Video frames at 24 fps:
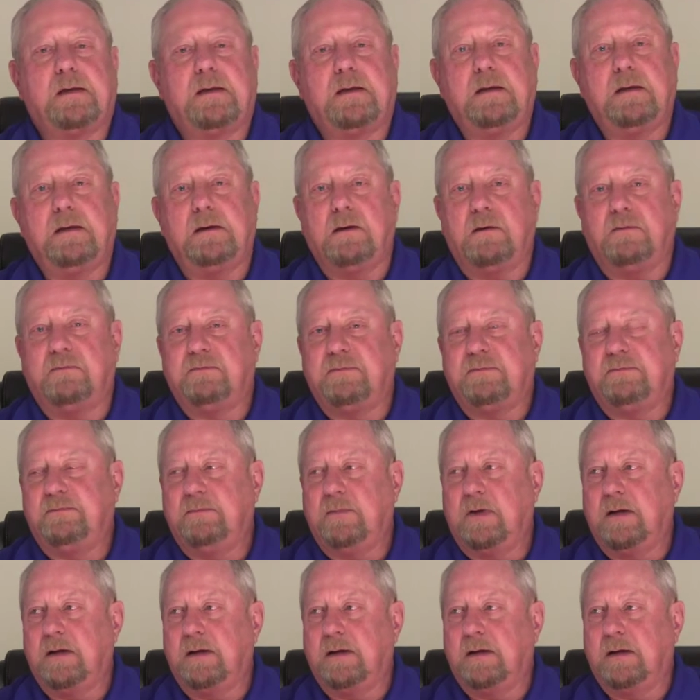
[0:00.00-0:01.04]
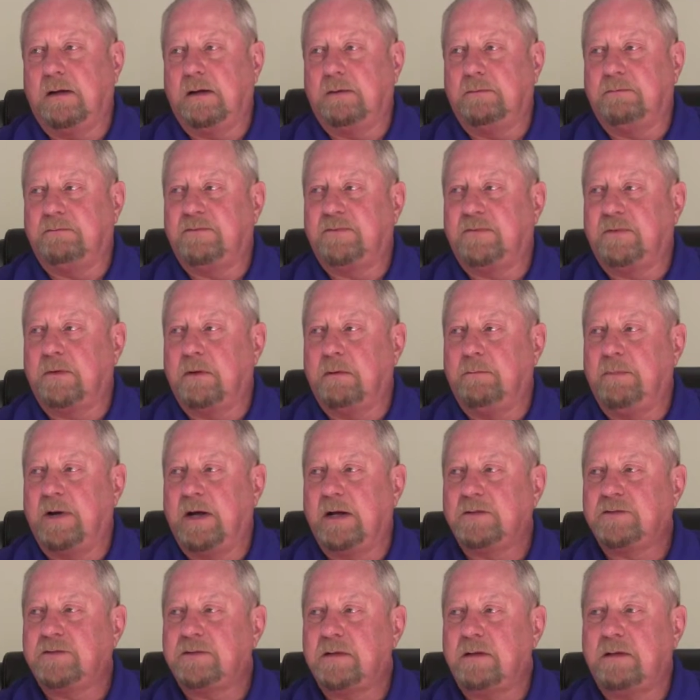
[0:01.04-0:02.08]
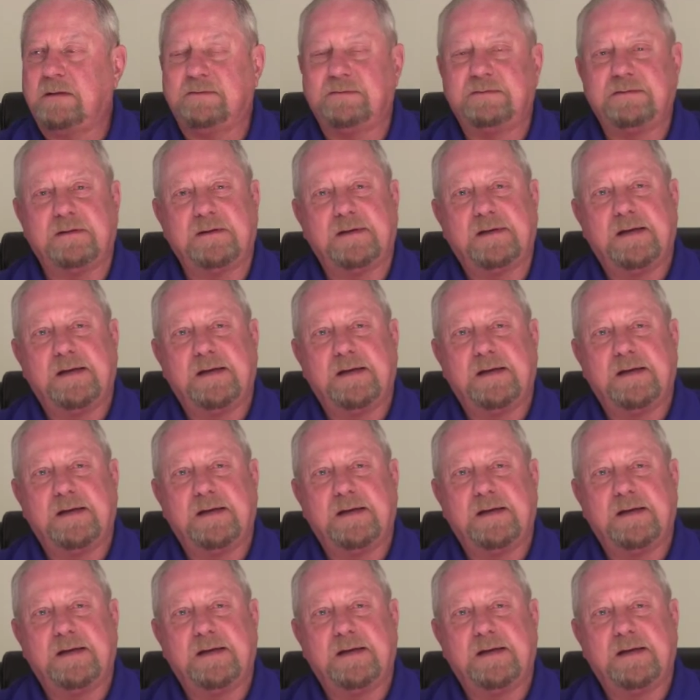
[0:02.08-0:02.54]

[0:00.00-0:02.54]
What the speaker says: you know, for a bunch of